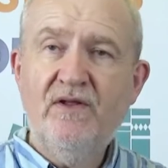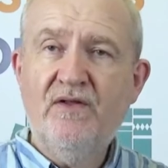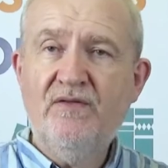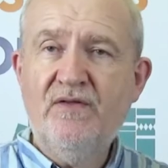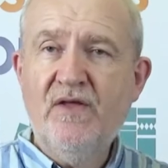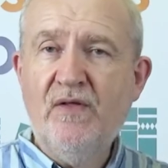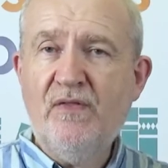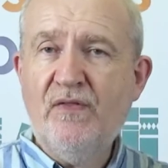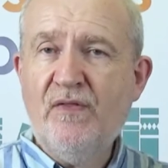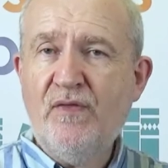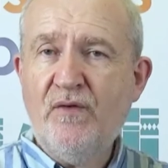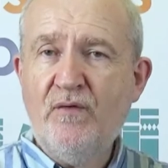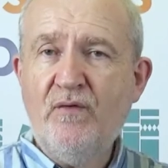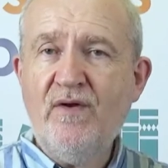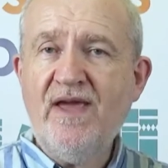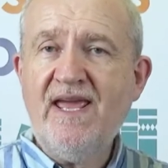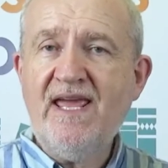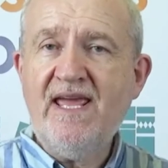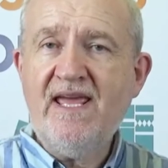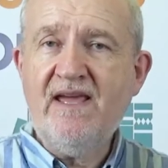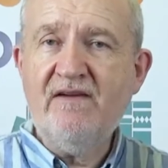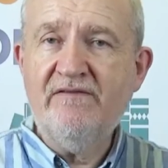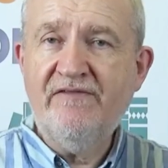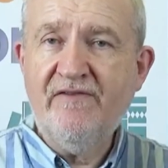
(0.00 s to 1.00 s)
the
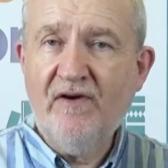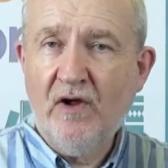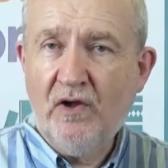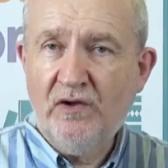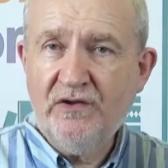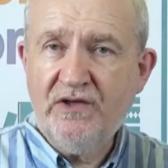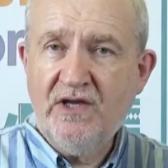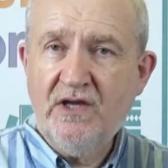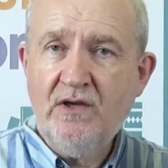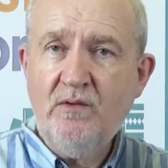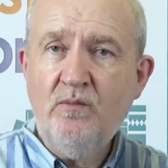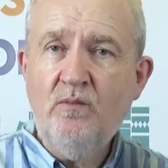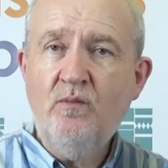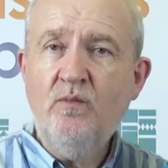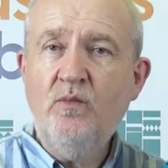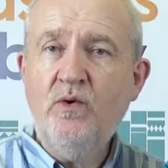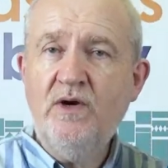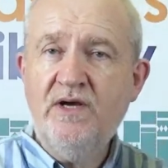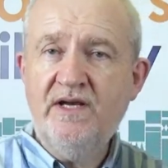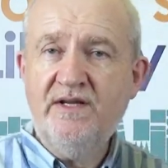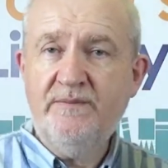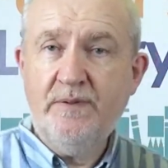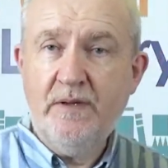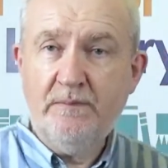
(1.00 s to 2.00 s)
three volume
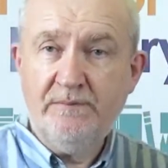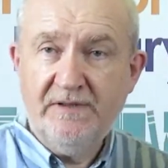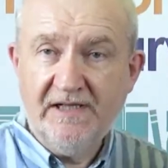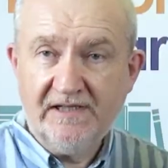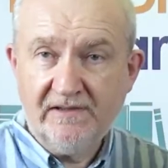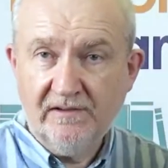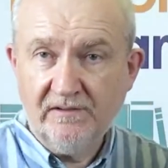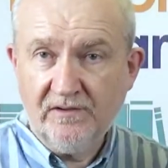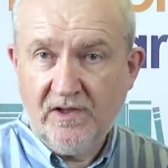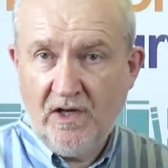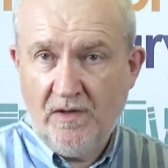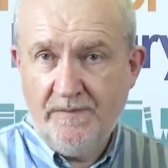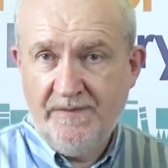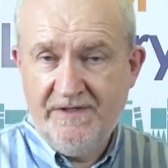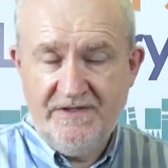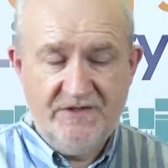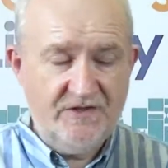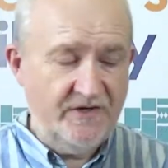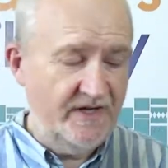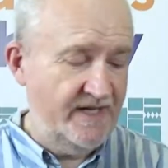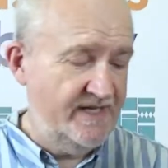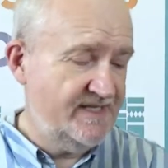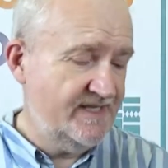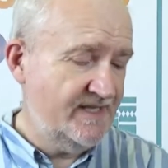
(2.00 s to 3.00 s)
word biblical
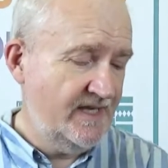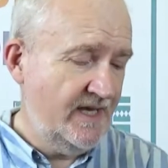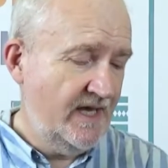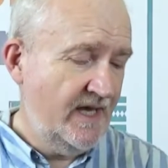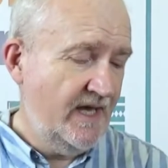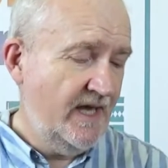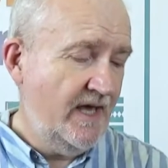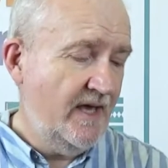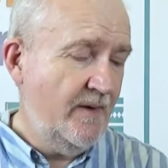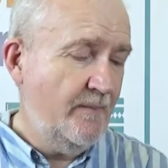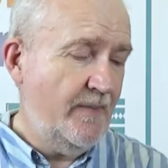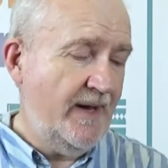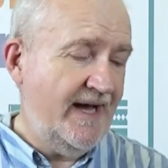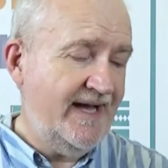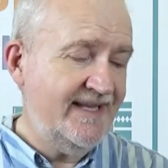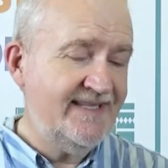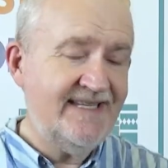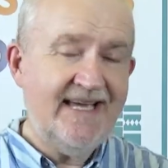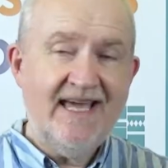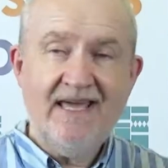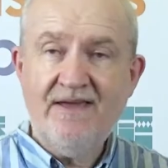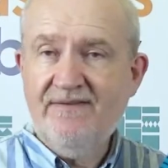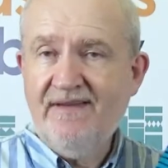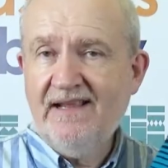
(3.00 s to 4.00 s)
commentaries by
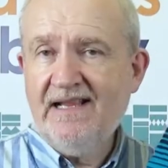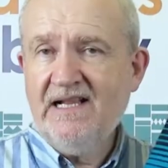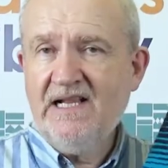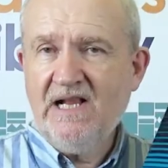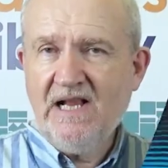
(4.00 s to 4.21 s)
David